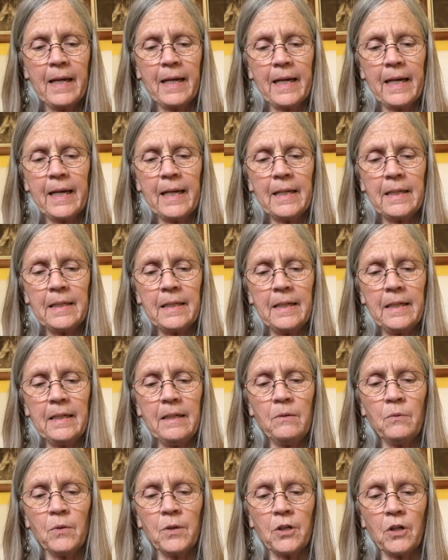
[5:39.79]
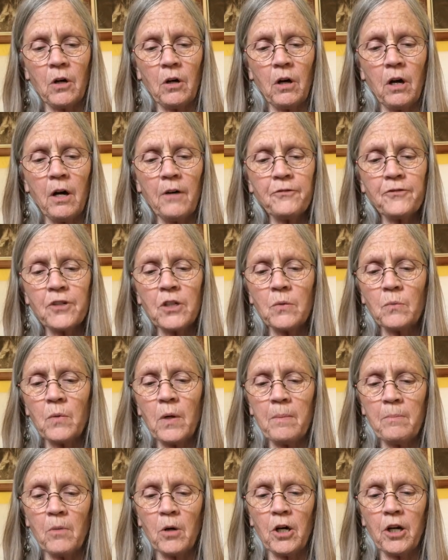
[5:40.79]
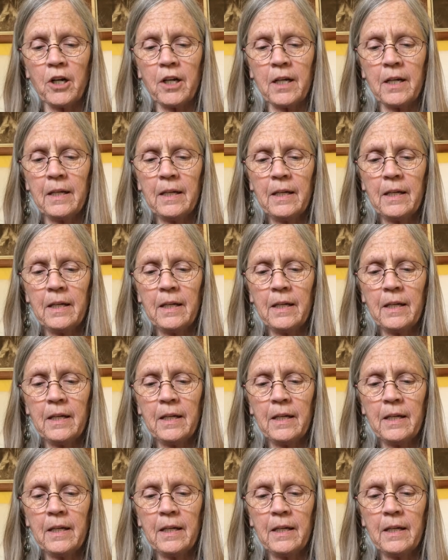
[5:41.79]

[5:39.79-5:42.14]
and he would often remark,